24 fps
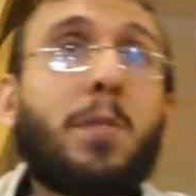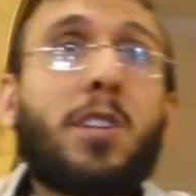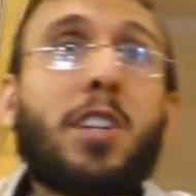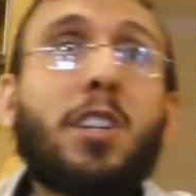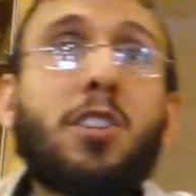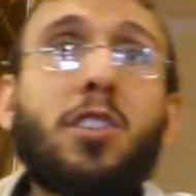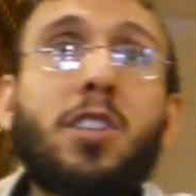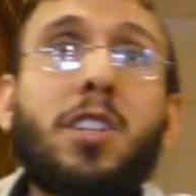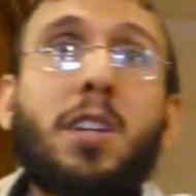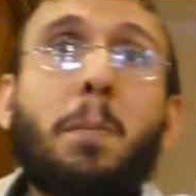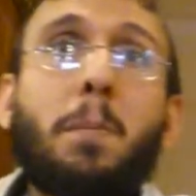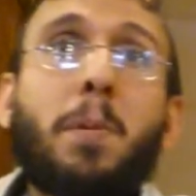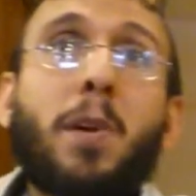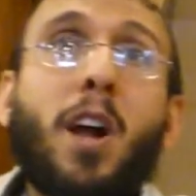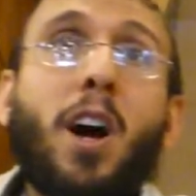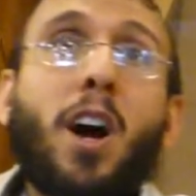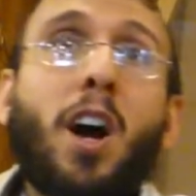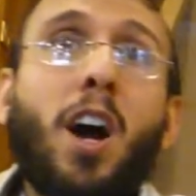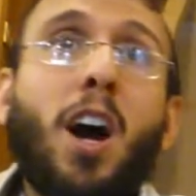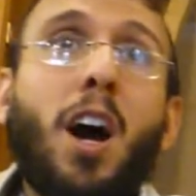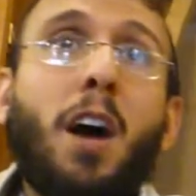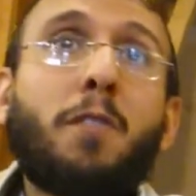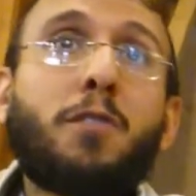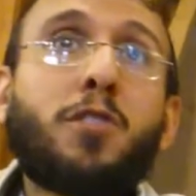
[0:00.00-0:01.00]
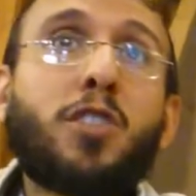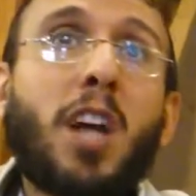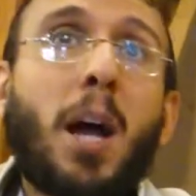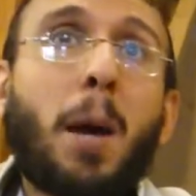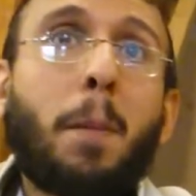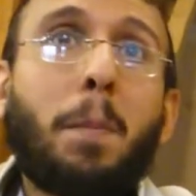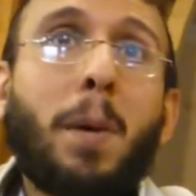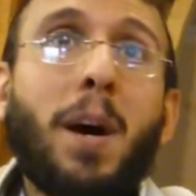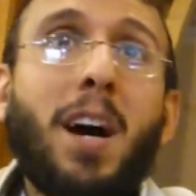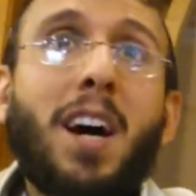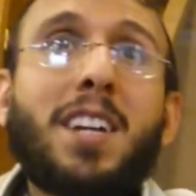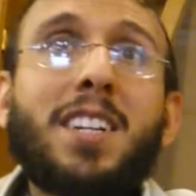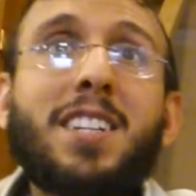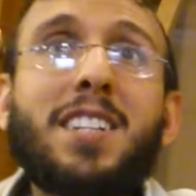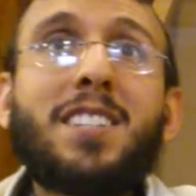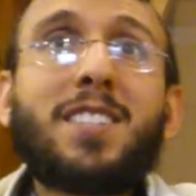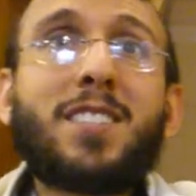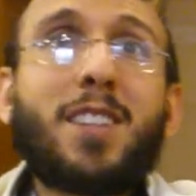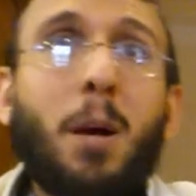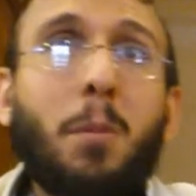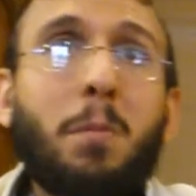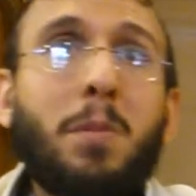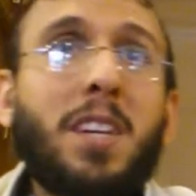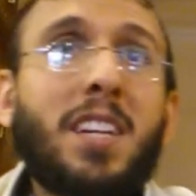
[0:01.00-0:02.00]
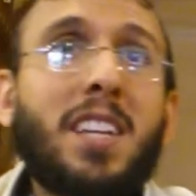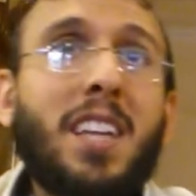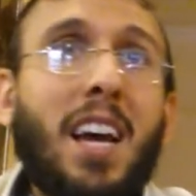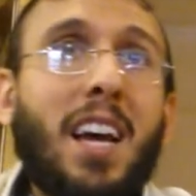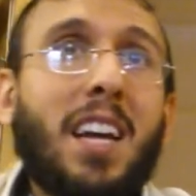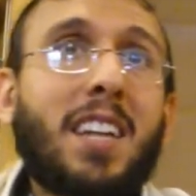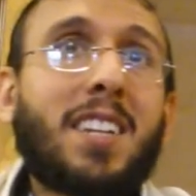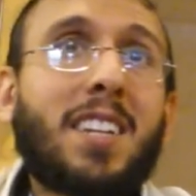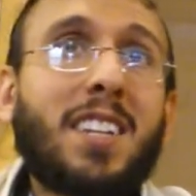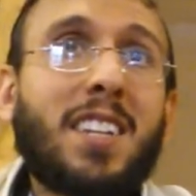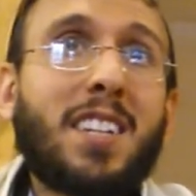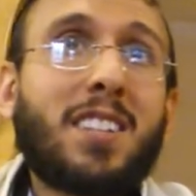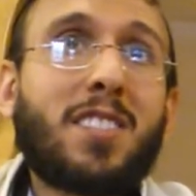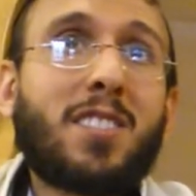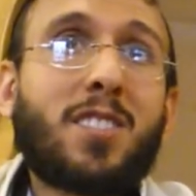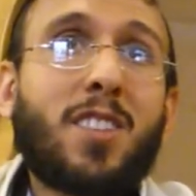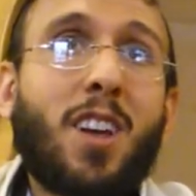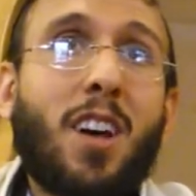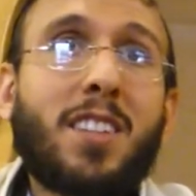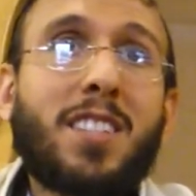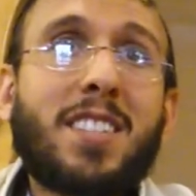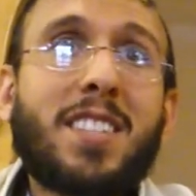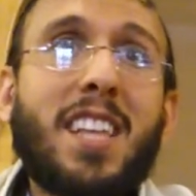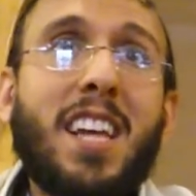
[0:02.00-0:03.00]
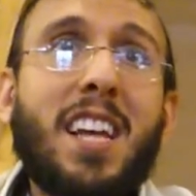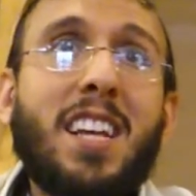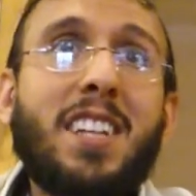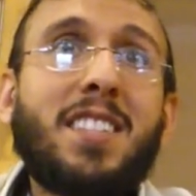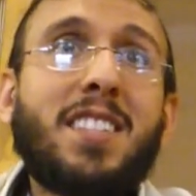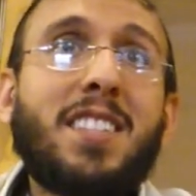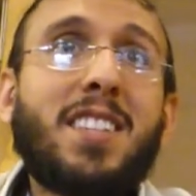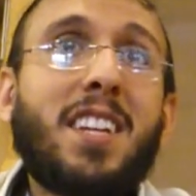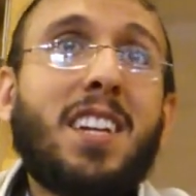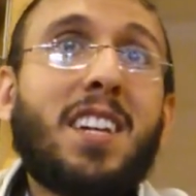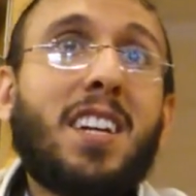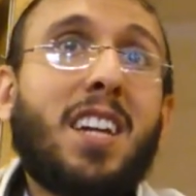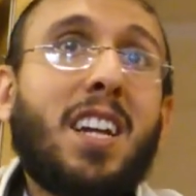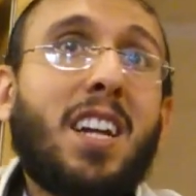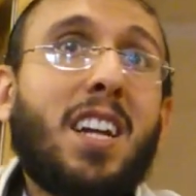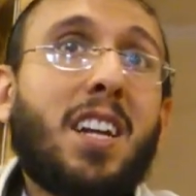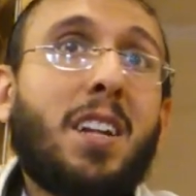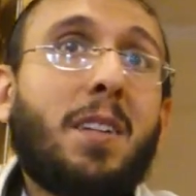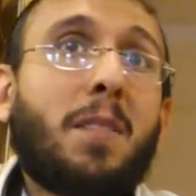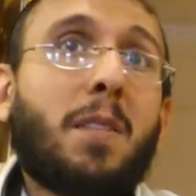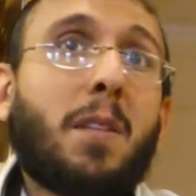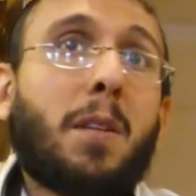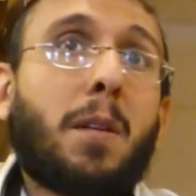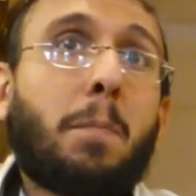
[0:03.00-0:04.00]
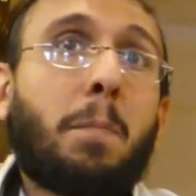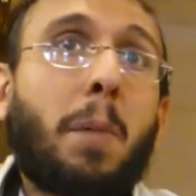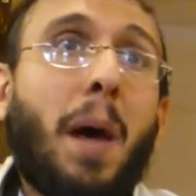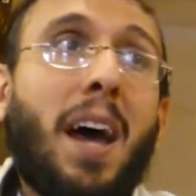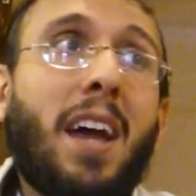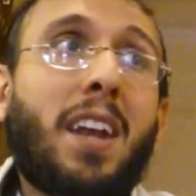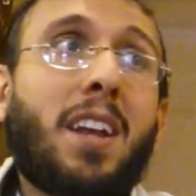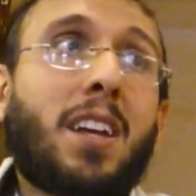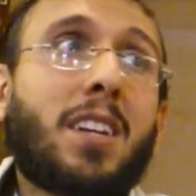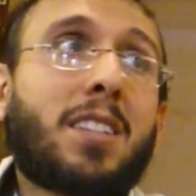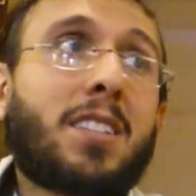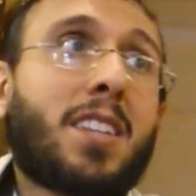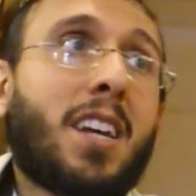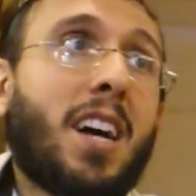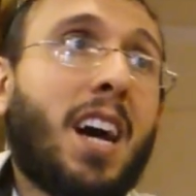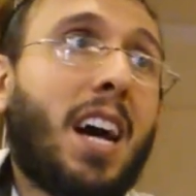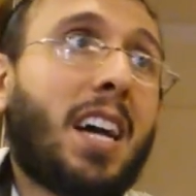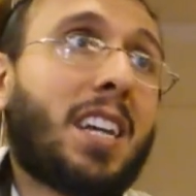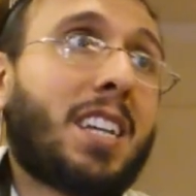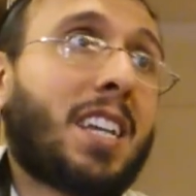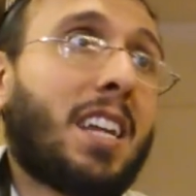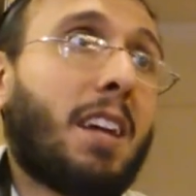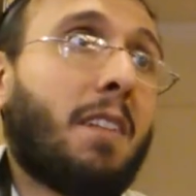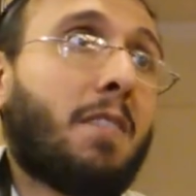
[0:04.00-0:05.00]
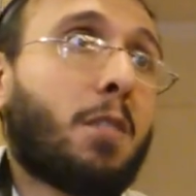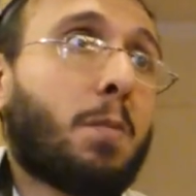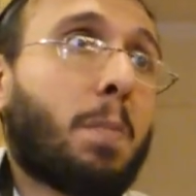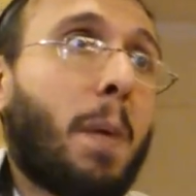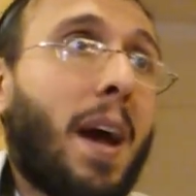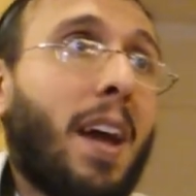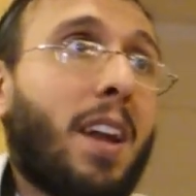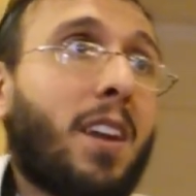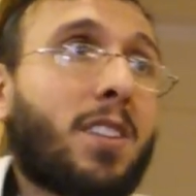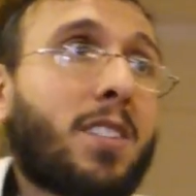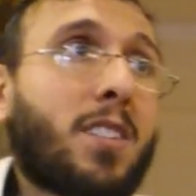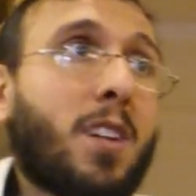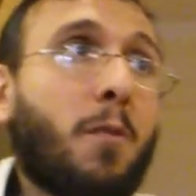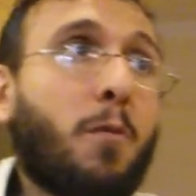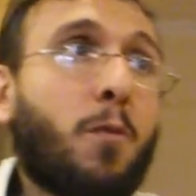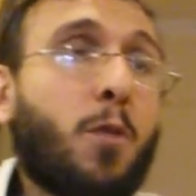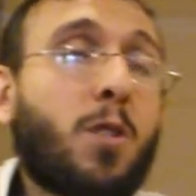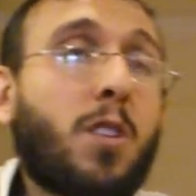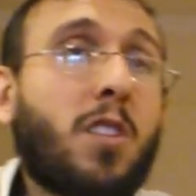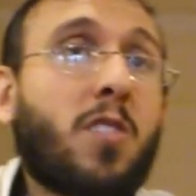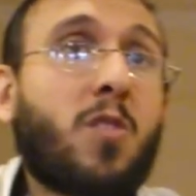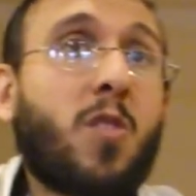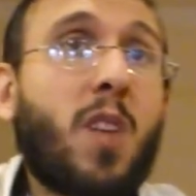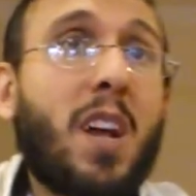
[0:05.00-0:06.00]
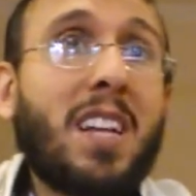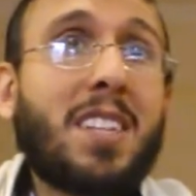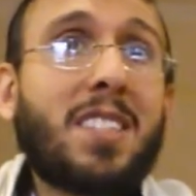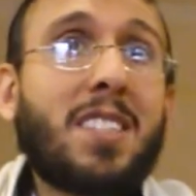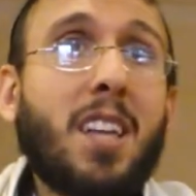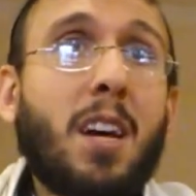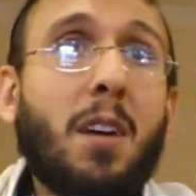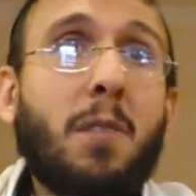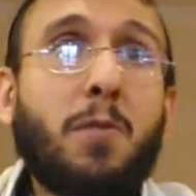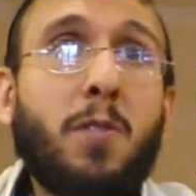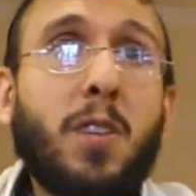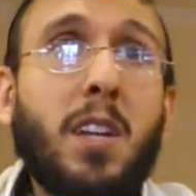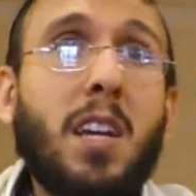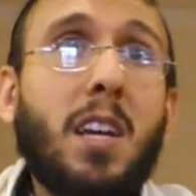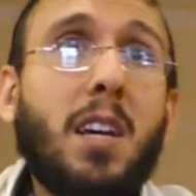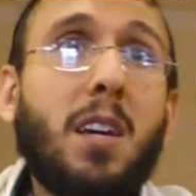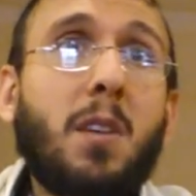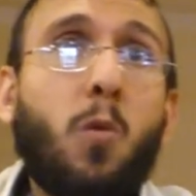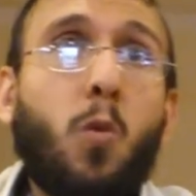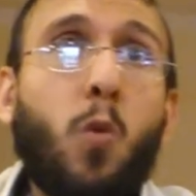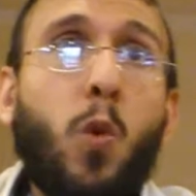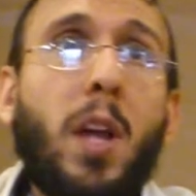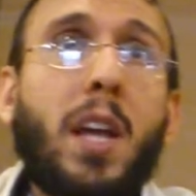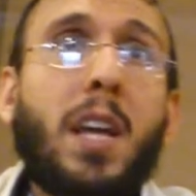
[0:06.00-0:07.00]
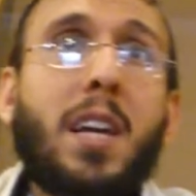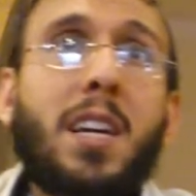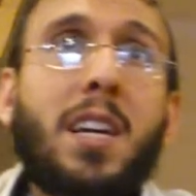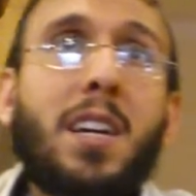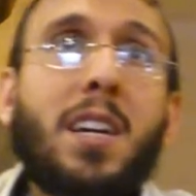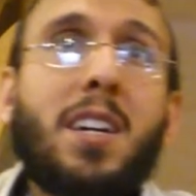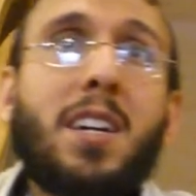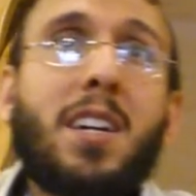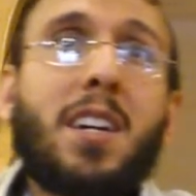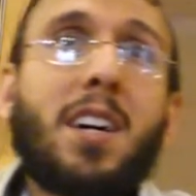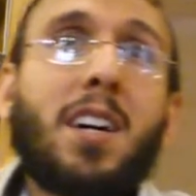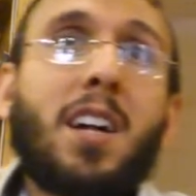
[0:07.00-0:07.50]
The, the, the of Shabbat is something that sustains parnasa and gives parnasa for the rest of the week.